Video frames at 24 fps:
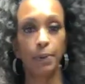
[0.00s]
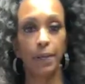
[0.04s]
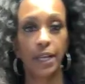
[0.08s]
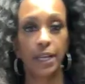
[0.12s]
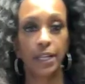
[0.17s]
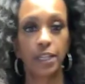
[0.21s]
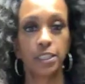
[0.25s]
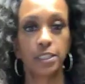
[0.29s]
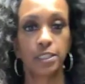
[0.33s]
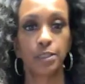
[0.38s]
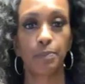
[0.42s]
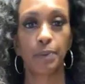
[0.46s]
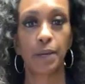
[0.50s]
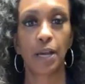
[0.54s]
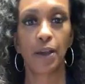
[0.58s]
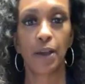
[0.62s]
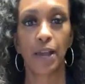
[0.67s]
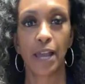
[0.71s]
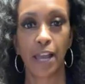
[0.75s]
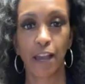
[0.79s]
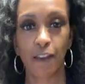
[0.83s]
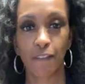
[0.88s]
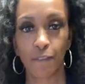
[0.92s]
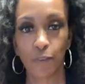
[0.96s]
pan is about
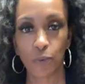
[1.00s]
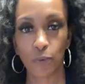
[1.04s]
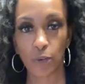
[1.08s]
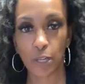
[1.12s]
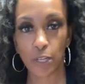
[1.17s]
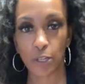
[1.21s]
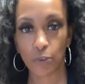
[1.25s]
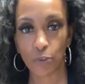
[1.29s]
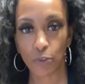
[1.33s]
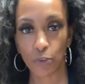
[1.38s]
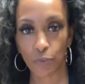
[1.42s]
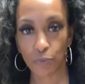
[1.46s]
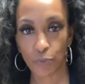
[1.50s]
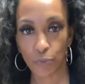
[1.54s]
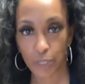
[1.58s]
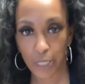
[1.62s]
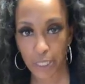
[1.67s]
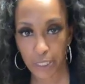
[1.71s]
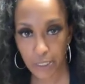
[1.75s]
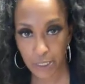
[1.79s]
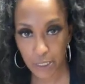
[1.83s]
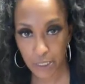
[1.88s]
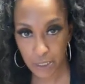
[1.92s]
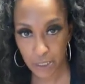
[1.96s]
half full. I don't know if you
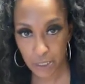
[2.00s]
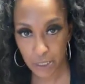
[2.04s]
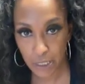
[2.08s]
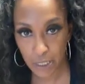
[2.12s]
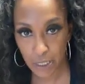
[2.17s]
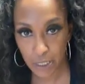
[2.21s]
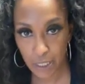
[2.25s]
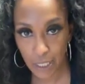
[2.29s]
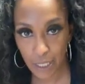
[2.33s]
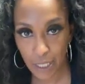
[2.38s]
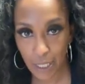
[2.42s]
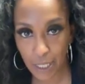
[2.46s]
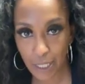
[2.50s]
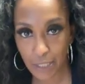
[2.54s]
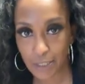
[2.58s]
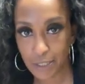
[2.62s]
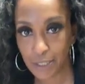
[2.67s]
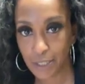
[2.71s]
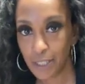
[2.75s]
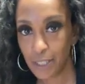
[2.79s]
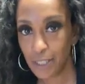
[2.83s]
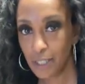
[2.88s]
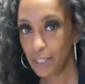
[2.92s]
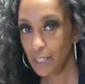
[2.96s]
guys could see
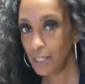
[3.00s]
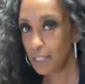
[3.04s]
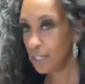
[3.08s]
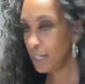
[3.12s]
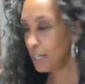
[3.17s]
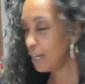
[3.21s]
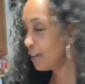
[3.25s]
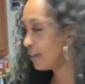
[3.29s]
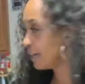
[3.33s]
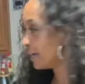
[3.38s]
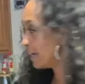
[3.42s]
that. All